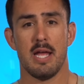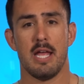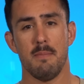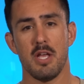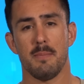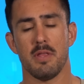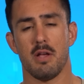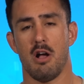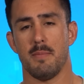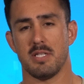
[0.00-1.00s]
Hit me up in the
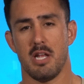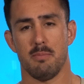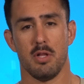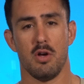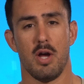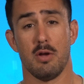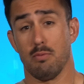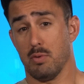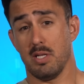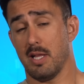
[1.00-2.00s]
comments down below. I'd
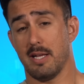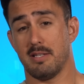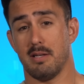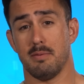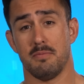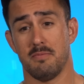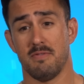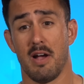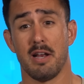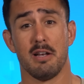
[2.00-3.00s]
really like to
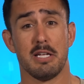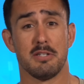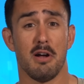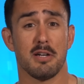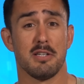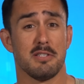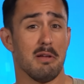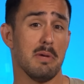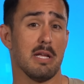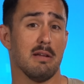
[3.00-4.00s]
finally talk to
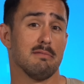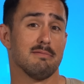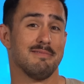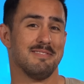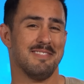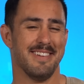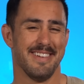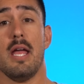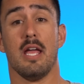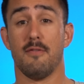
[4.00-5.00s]
somebody.
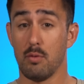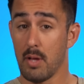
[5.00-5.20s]
If you